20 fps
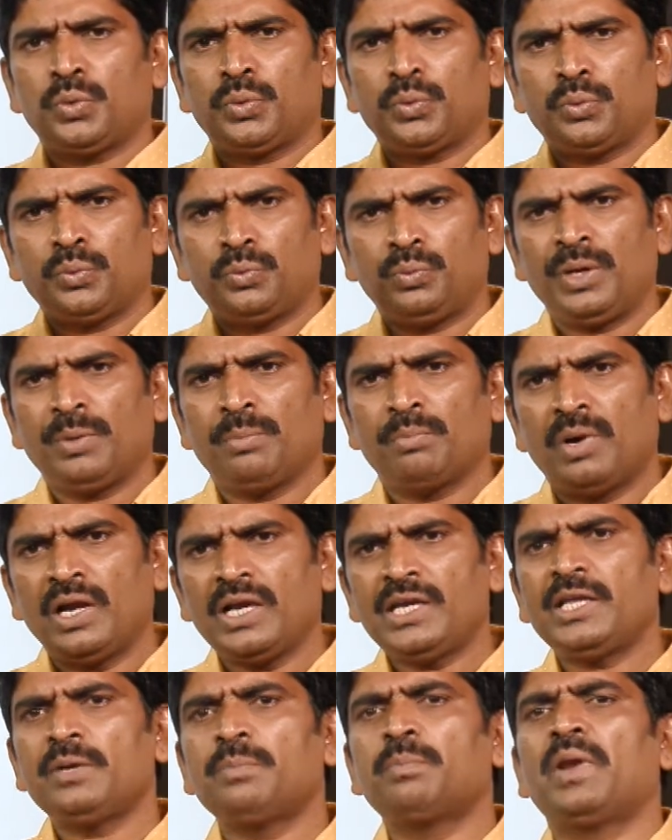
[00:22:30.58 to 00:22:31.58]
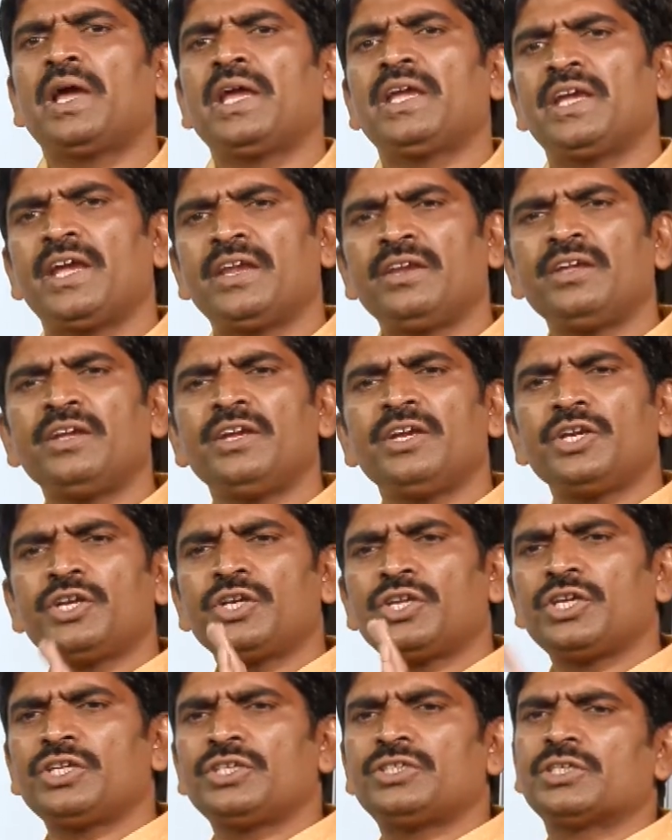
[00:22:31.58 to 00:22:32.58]
we multiply any
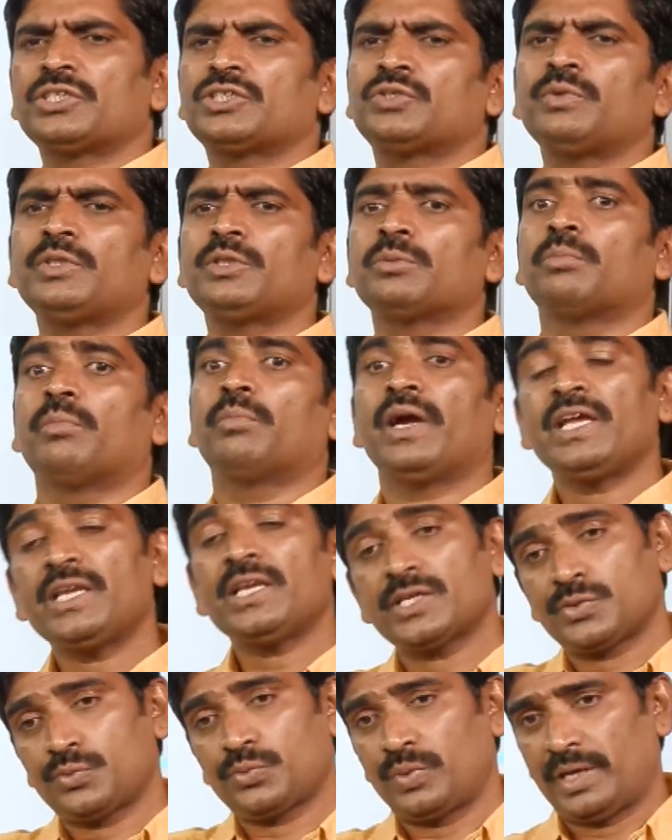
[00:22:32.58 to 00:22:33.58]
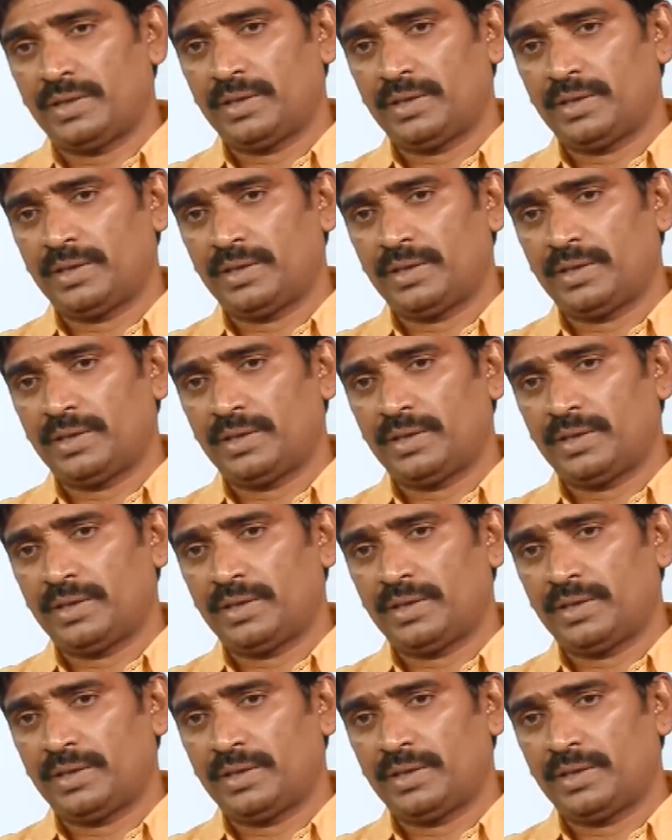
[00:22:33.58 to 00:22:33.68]
integers with minus 1?